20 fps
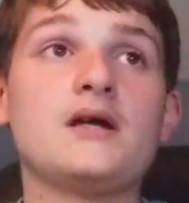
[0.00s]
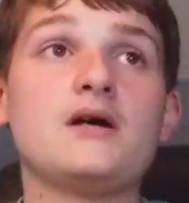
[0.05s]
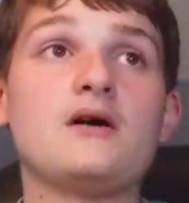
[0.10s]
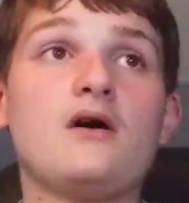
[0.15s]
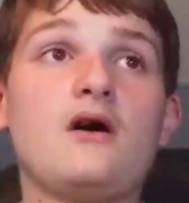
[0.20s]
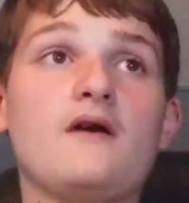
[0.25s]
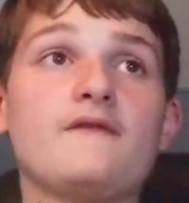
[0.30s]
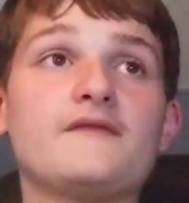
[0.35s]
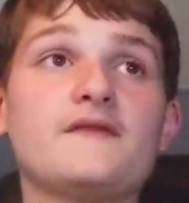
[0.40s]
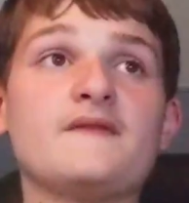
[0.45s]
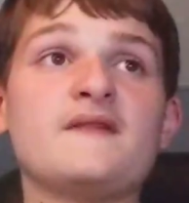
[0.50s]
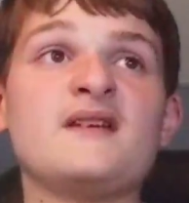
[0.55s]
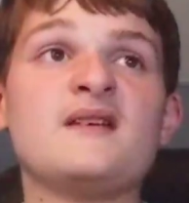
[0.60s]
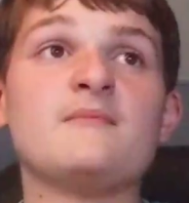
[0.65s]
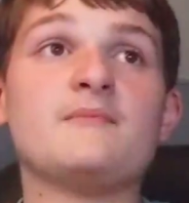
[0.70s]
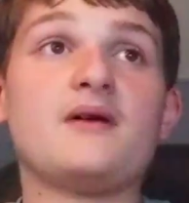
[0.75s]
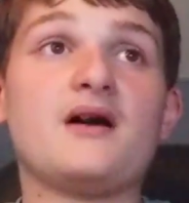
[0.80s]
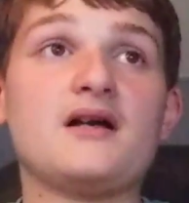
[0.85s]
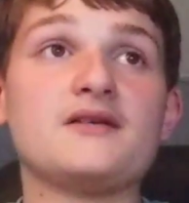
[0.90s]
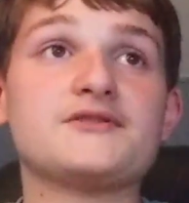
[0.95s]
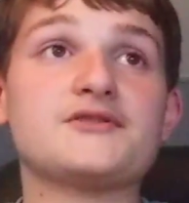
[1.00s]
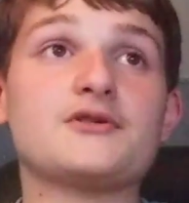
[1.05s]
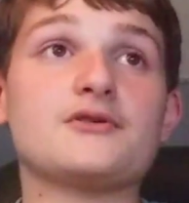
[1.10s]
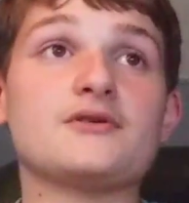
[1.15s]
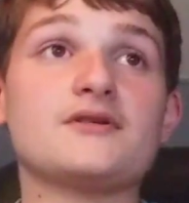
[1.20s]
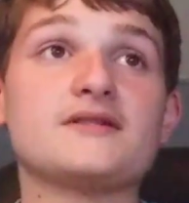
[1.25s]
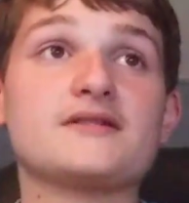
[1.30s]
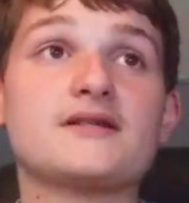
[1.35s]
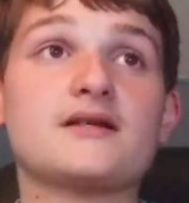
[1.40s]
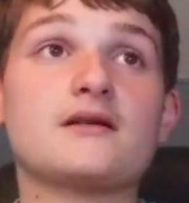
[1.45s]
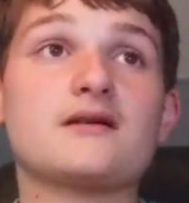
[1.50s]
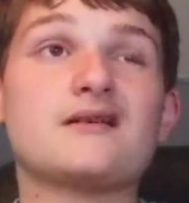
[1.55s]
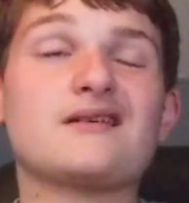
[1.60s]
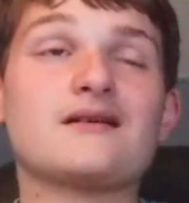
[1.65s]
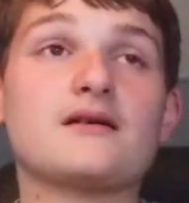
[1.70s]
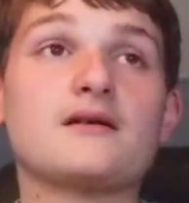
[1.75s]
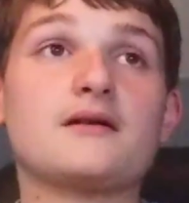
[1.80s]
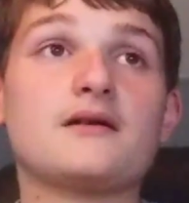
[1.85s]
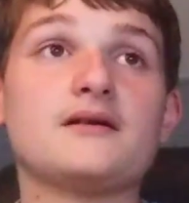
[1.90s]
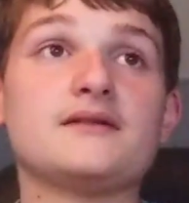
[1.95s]
Often the impostor is
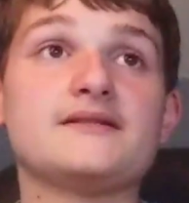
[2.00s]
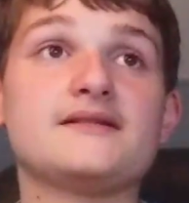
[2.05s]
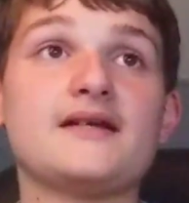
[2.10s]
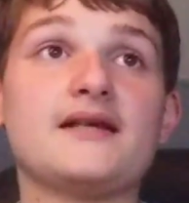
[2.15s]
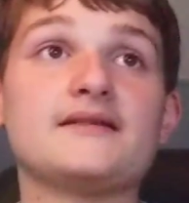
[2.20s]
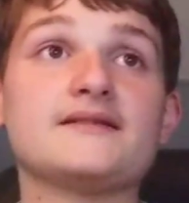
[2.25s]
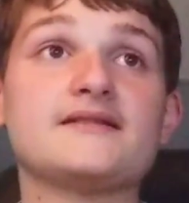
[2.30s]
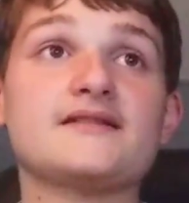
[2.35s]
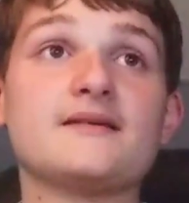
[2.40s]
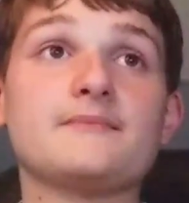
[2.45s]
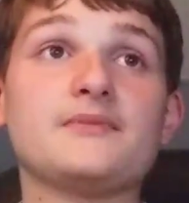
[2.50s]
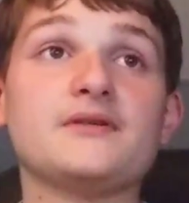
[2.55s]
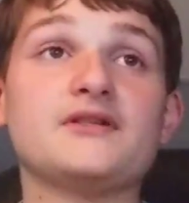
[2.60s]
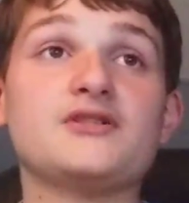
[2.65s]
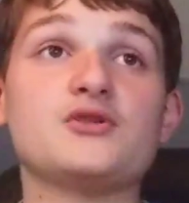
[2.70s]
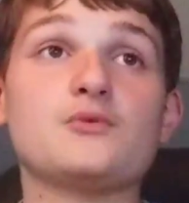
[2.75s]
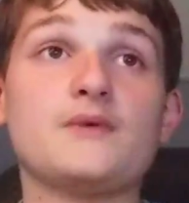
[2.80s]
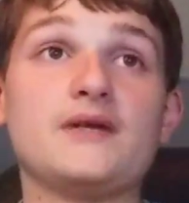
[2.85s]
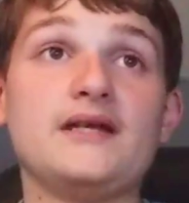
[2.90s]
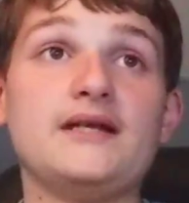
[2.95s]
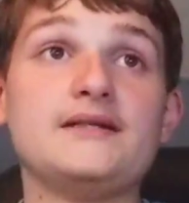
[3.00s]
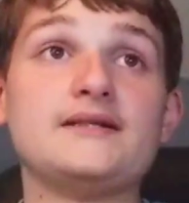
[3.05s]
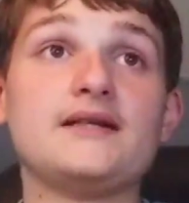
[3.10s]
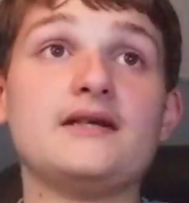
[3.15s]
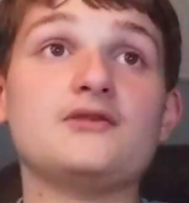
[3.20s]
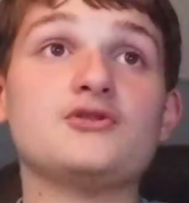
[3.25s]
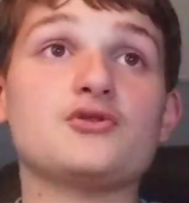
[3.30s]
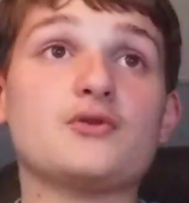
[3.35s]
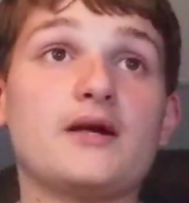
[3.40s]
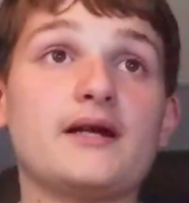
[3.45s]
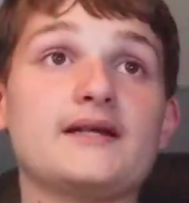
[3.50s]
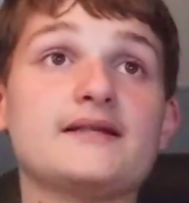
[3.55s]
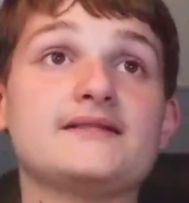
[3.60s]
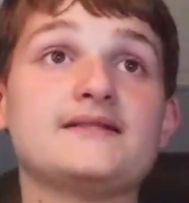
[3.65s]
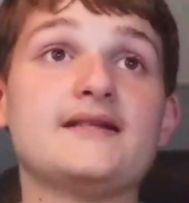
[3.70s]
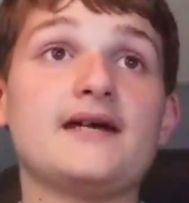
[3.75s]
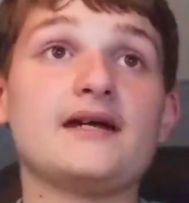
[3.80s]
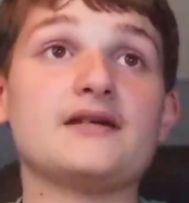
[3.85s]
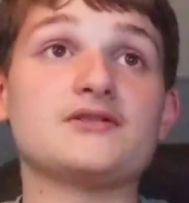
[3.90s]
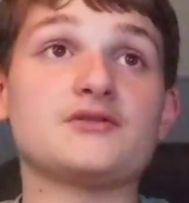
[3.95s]
content simply to eat and drink its
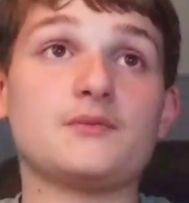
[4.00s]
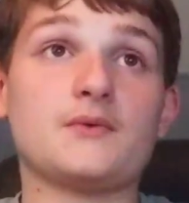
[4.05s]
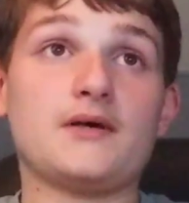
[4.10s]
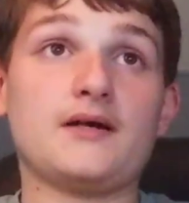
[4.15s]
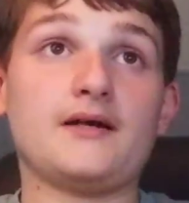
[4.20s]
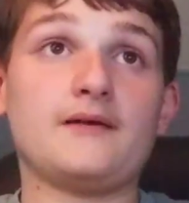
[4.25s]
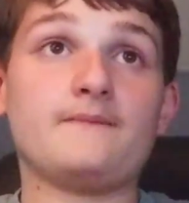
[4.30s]
days away,